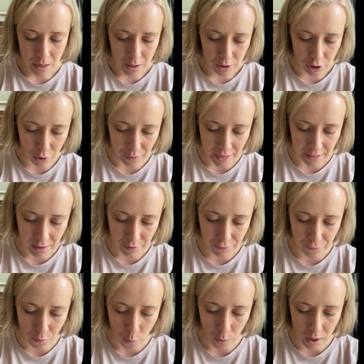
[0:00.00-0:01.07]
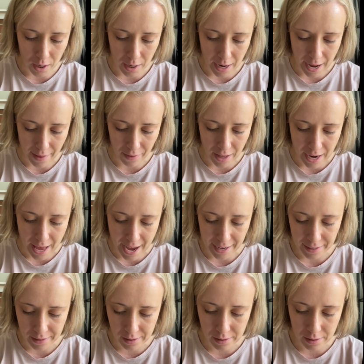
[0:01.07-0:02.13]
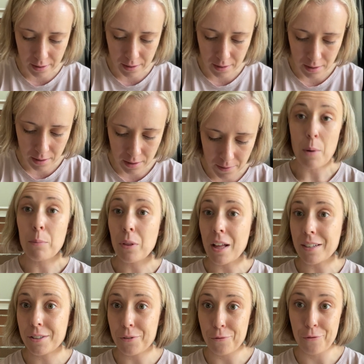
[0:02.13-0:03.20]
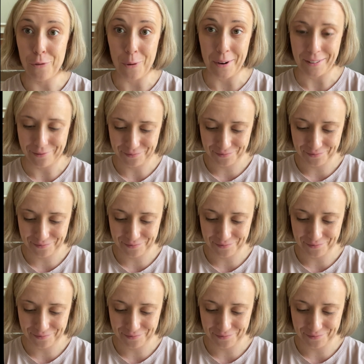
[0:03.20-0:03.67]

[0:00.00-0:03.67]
So that's 4 ln x plus 4.